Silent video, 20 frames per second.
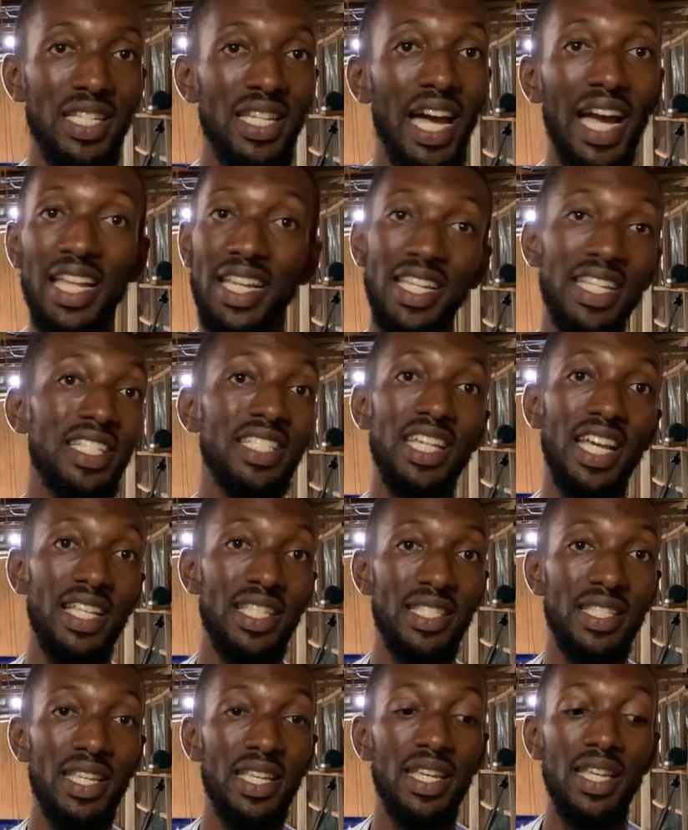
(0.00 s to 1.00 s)
I didn't just
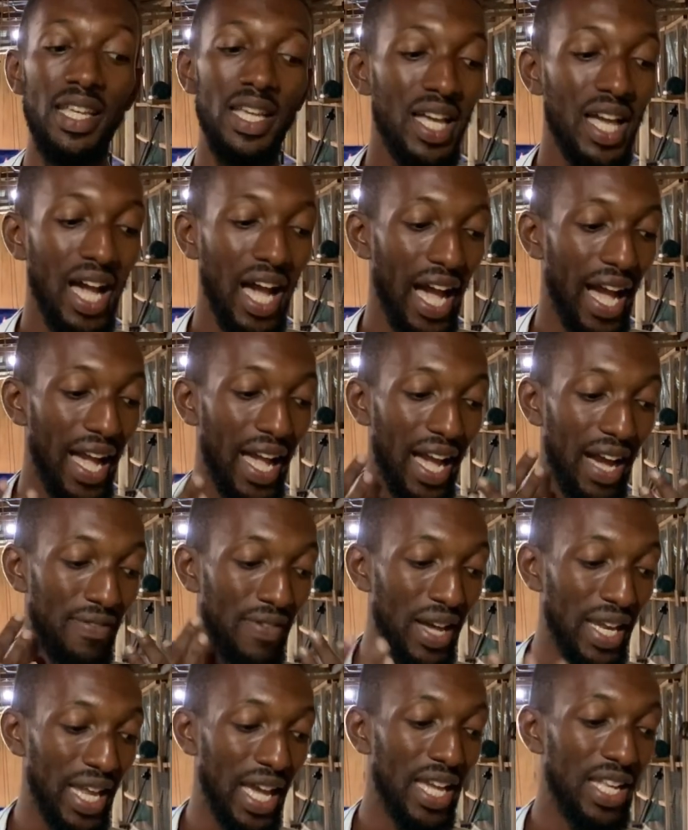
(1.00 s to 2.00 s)
say I have
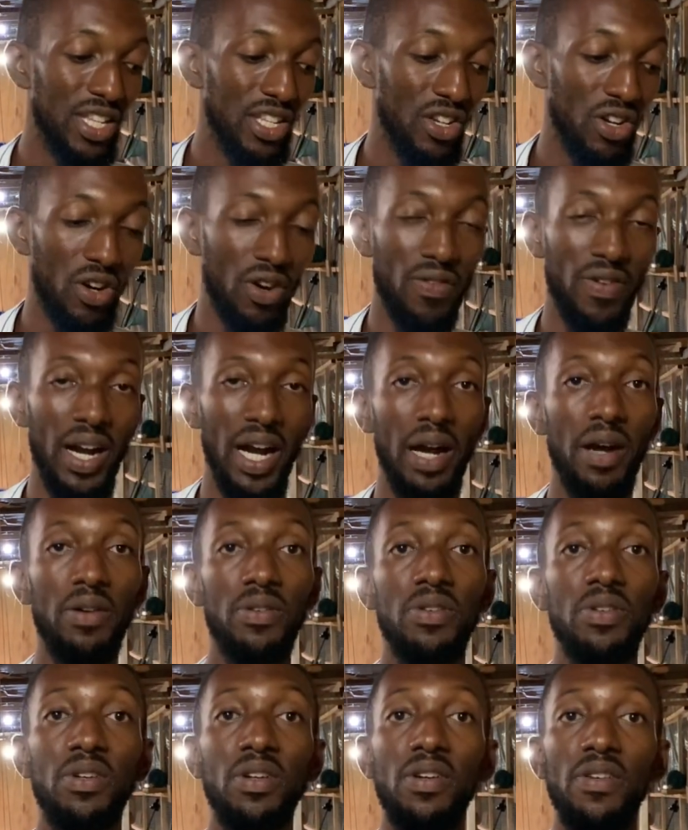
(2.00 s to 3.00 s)
an idea of how
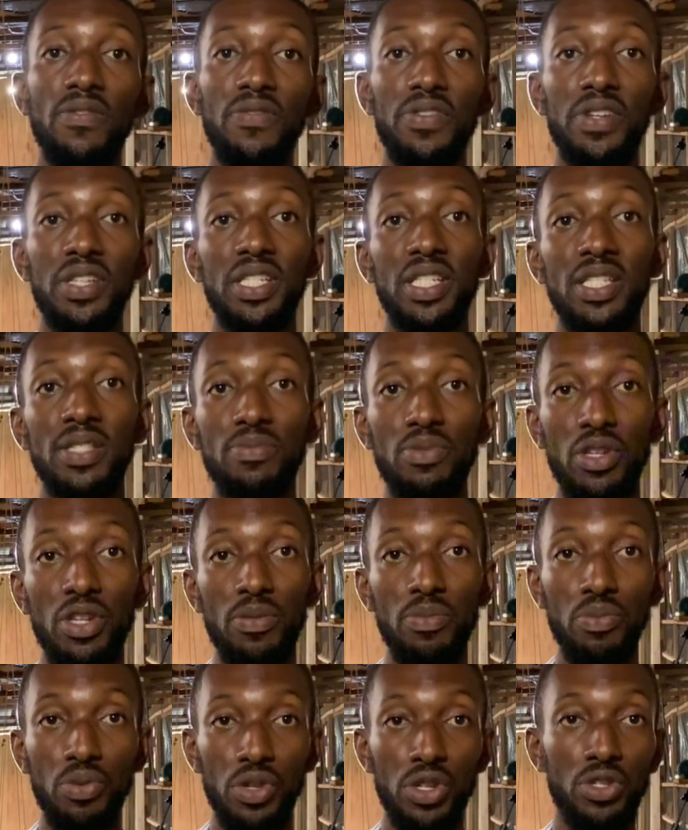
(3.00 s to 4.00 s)
fish is being
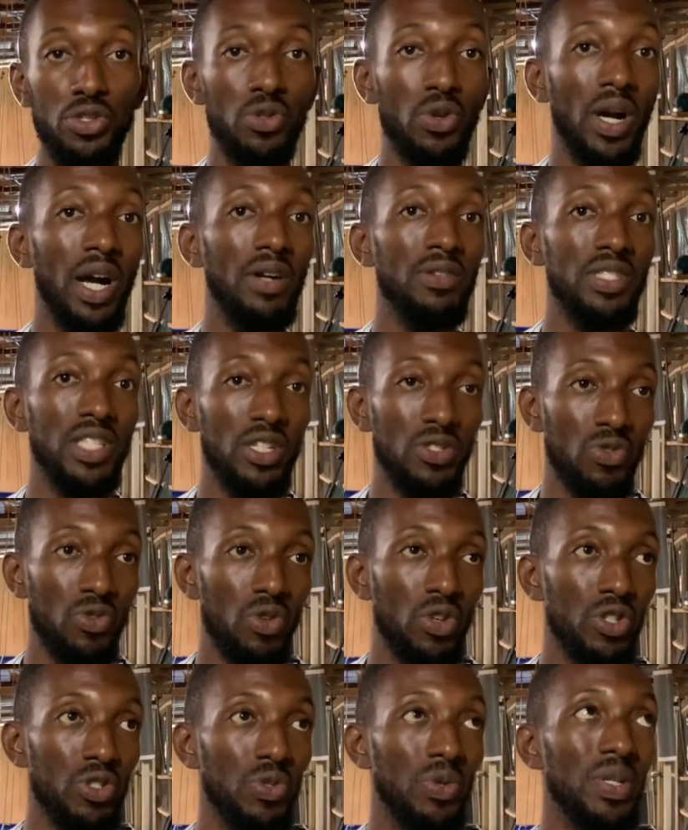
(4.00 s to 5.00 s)
bred, so I'll just go
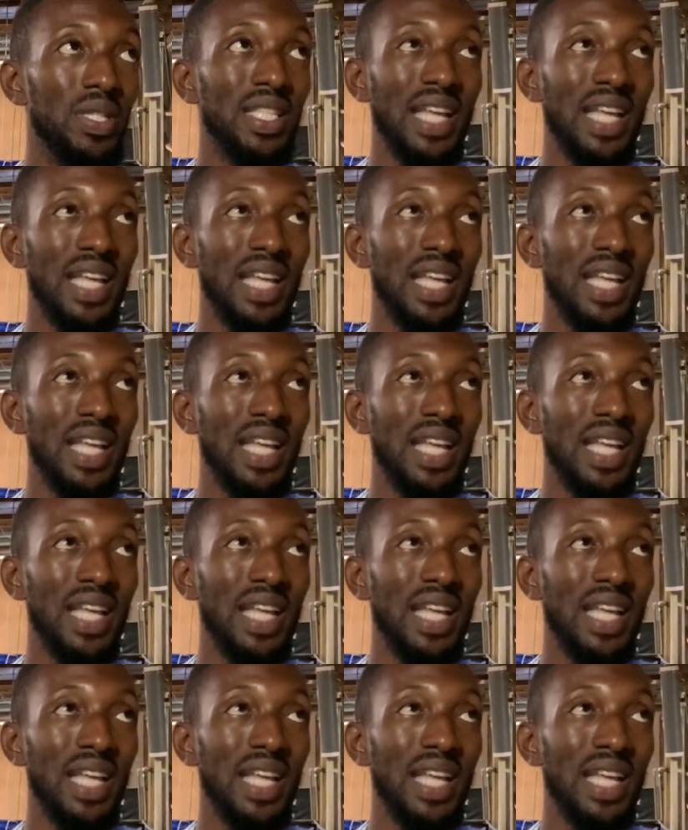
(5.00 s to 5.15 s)
into it.